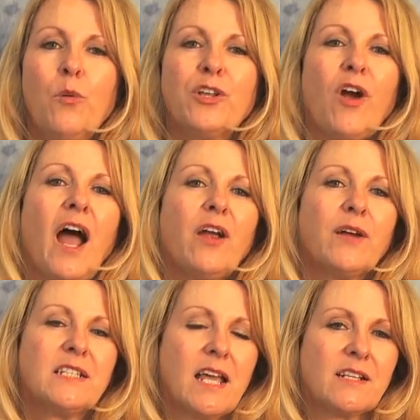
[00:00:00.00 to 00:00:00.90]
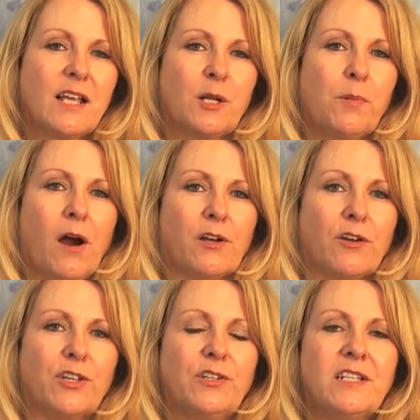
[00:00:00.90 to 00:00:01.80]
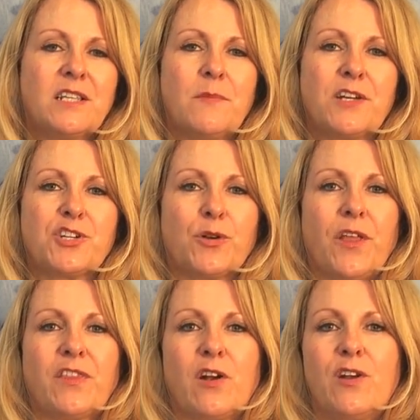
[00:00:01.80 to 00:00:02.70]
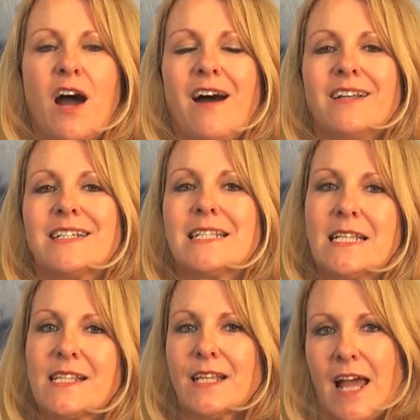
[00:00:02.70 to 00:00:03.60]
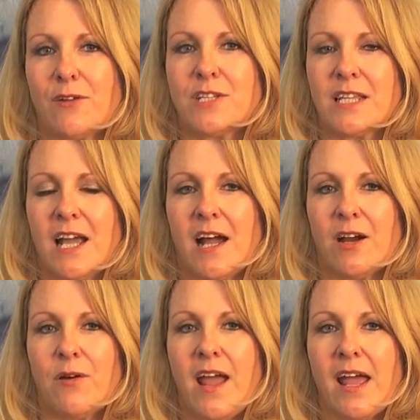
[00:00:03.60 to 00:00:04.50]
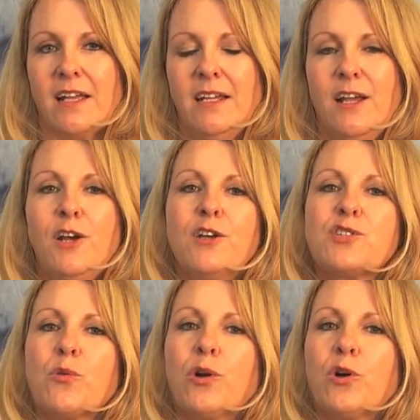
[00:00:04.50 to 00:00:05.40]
When your IRA takes on a partner, you need to make sure that they're not disallowed to the IRA. So